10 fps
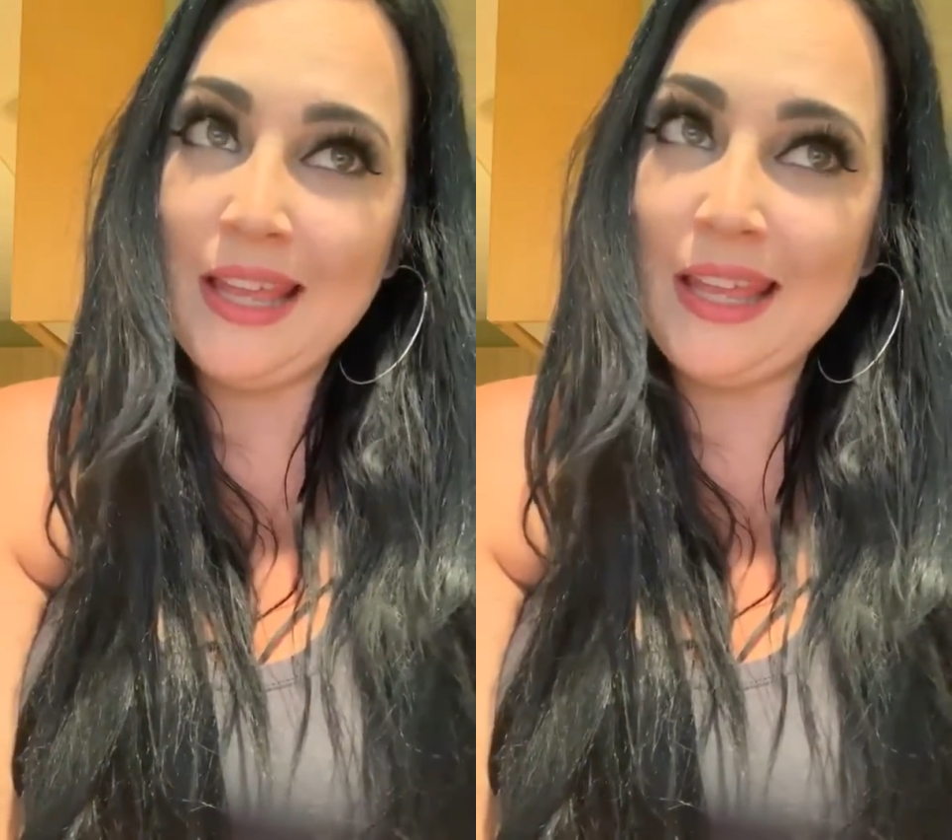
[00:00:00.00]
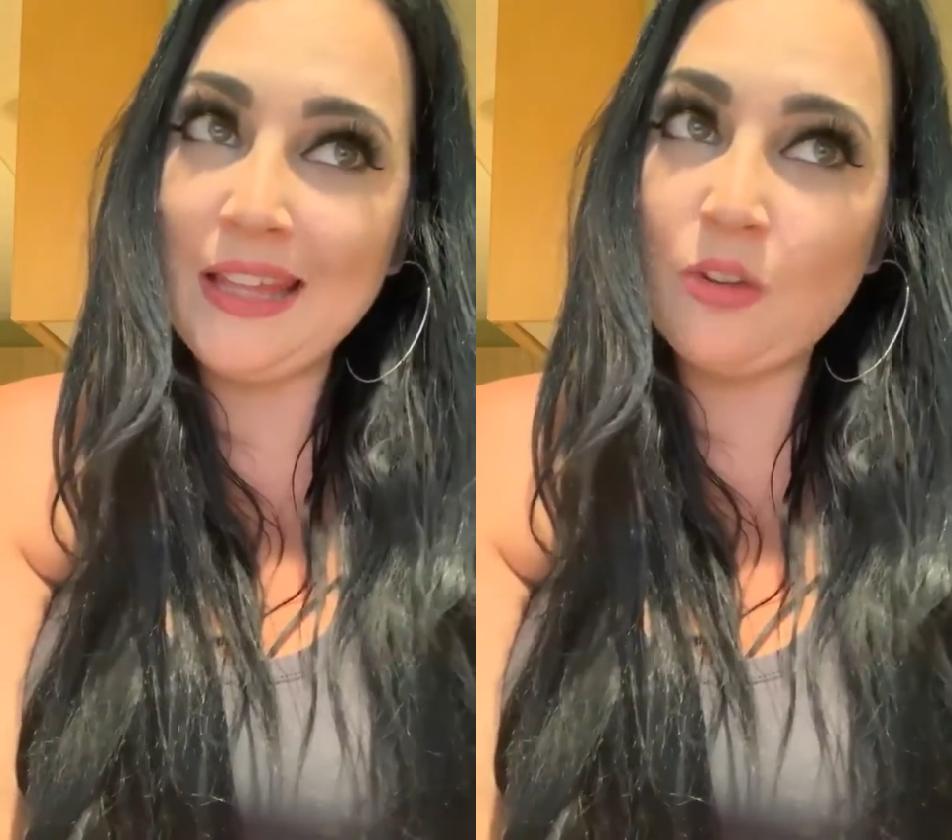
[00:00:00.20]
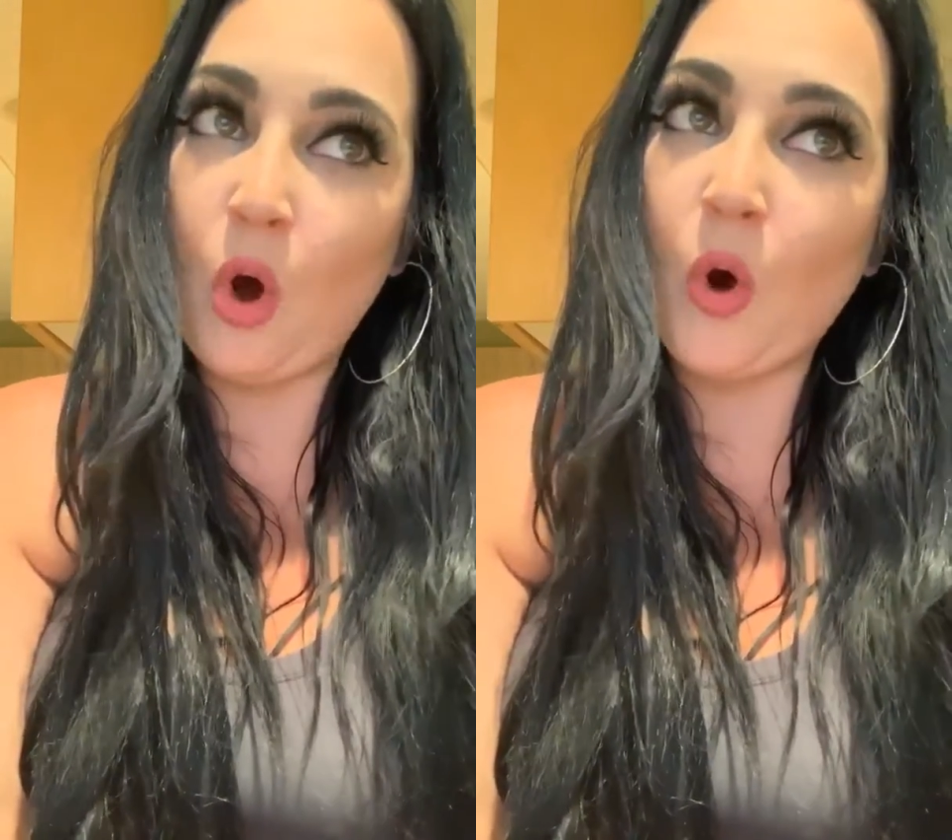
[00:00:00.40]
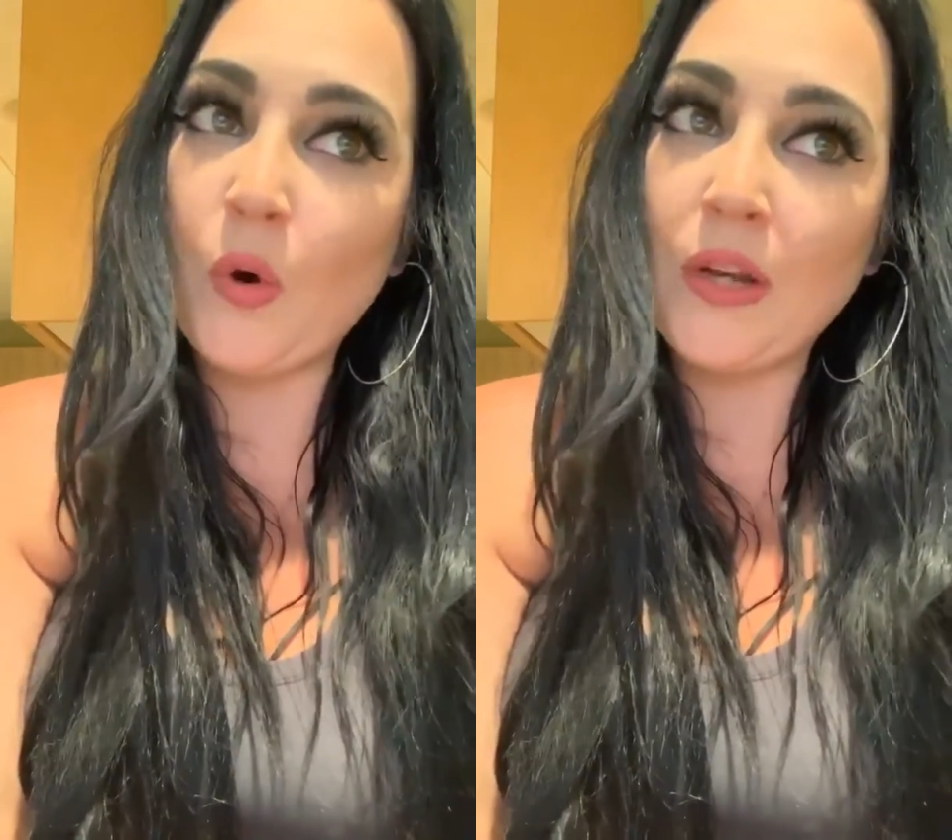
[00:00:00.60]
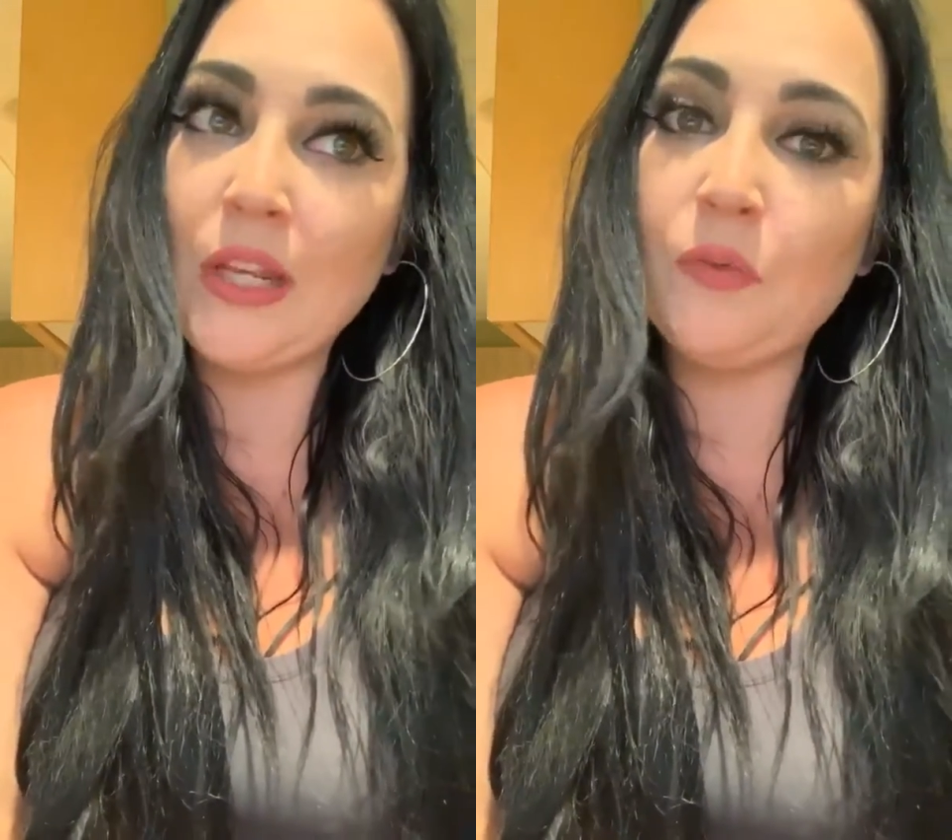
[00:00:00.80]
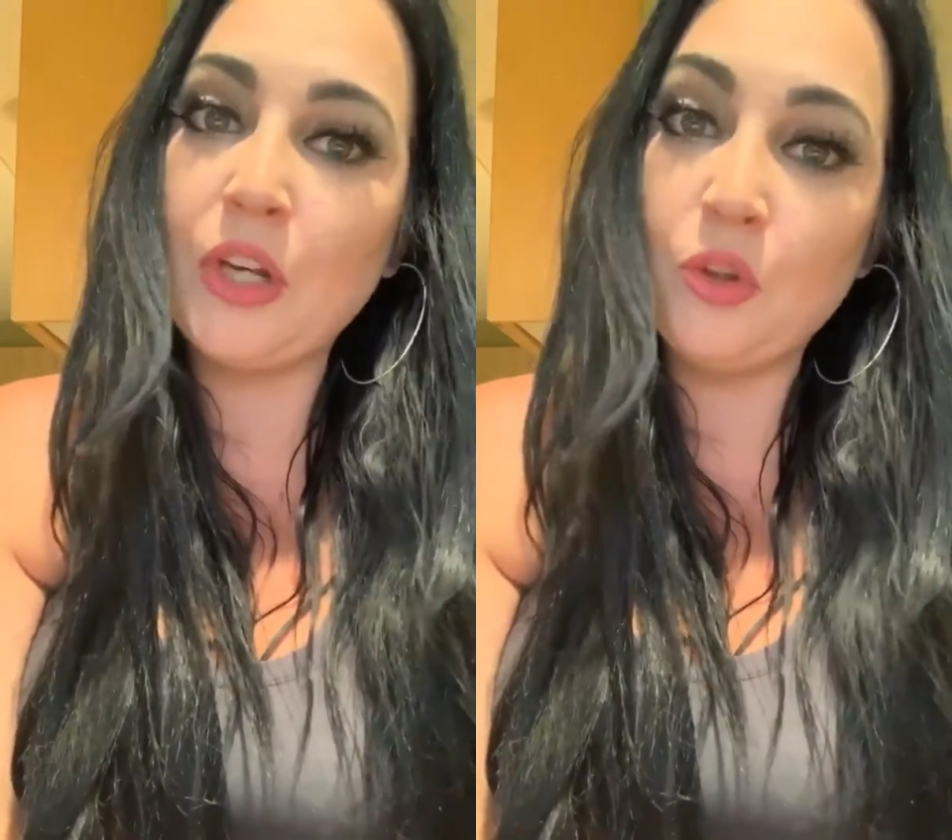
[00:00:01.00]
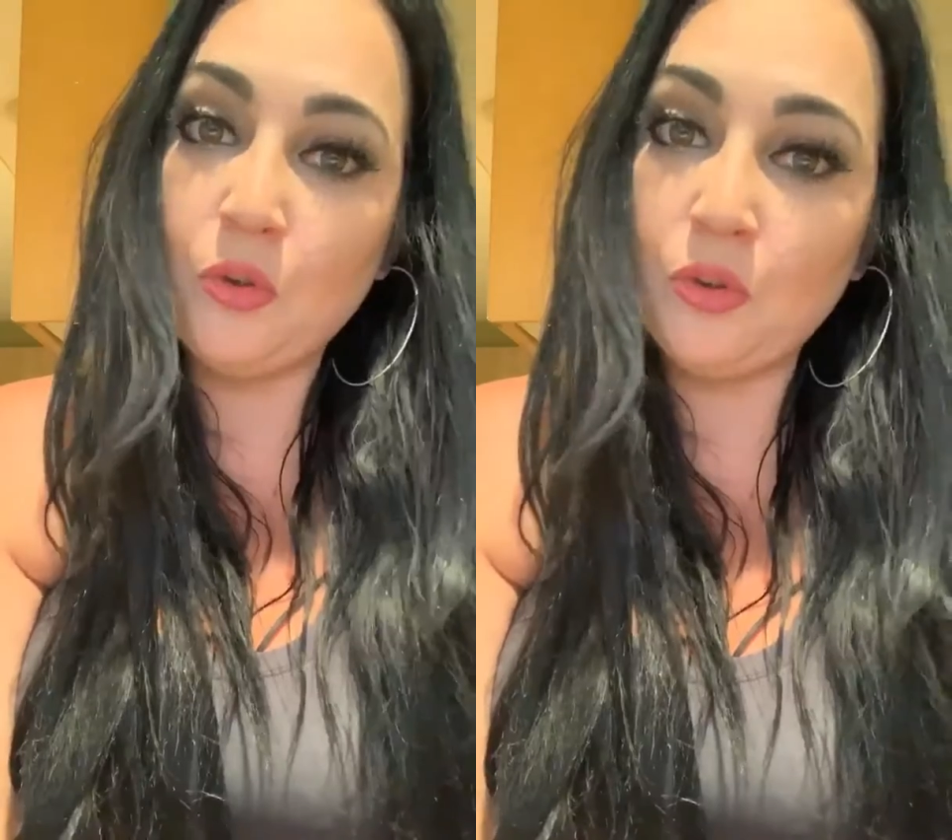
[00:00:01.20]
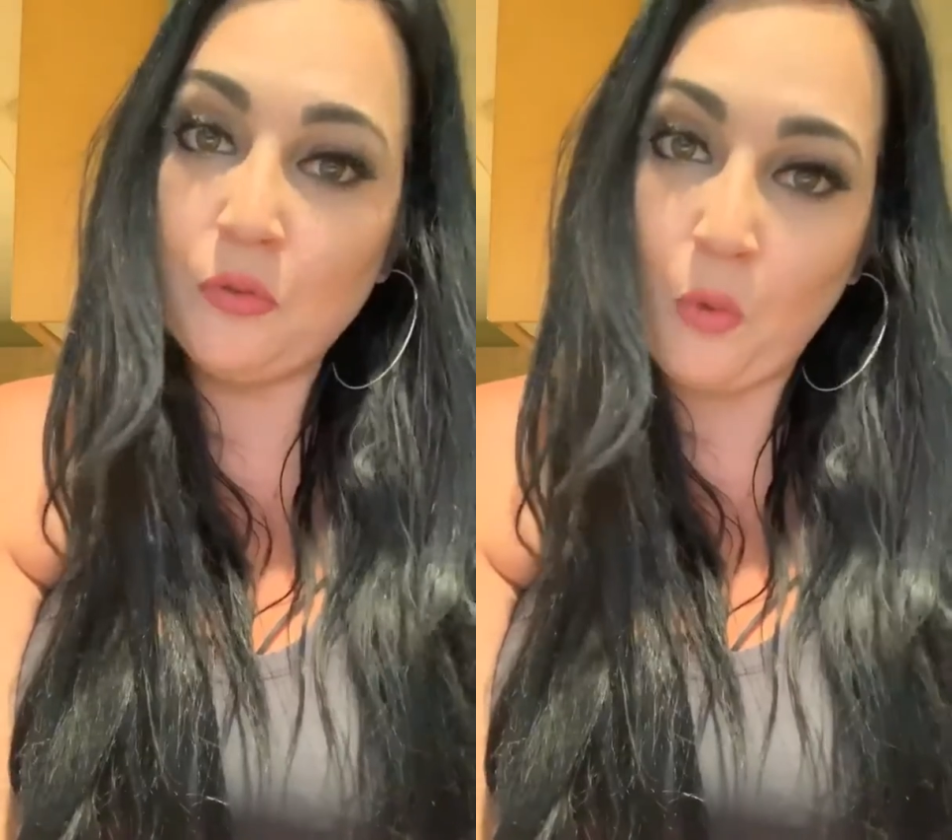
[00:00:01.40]
it's already
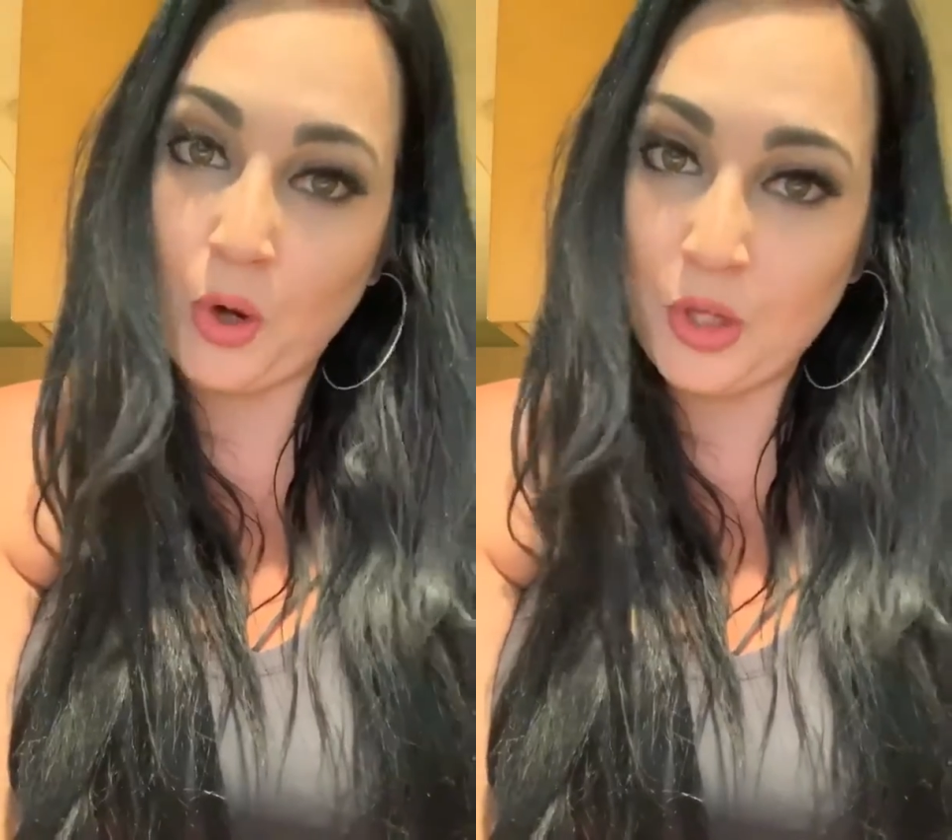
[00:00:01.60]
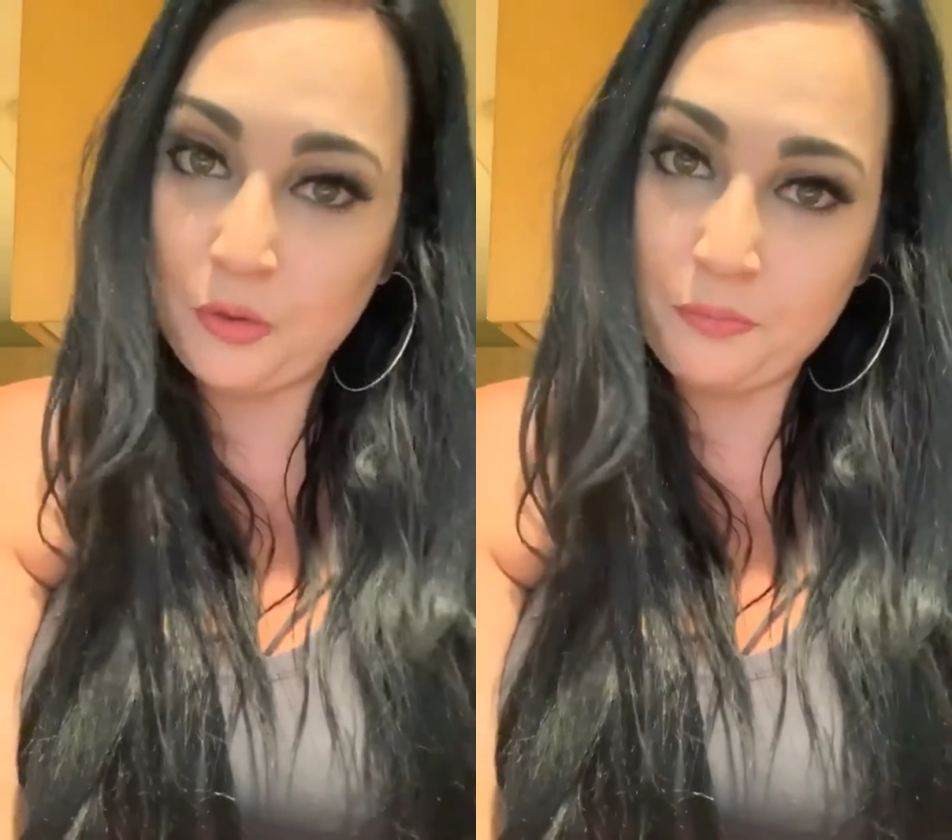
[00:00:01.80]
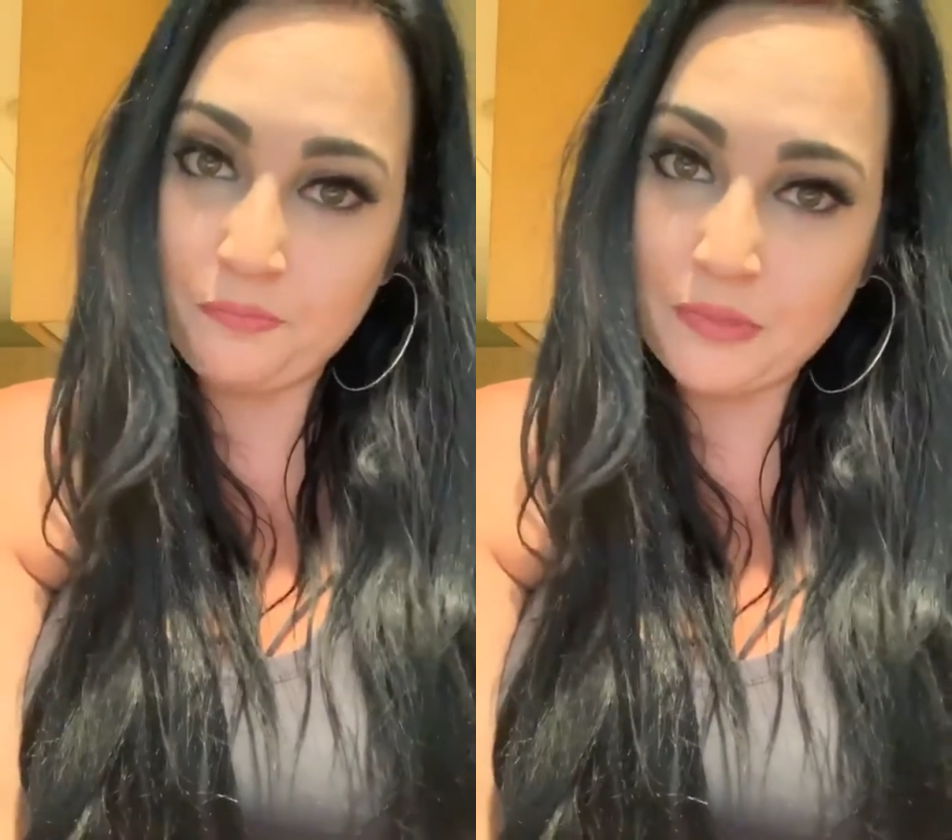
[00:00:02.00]
reduced for you.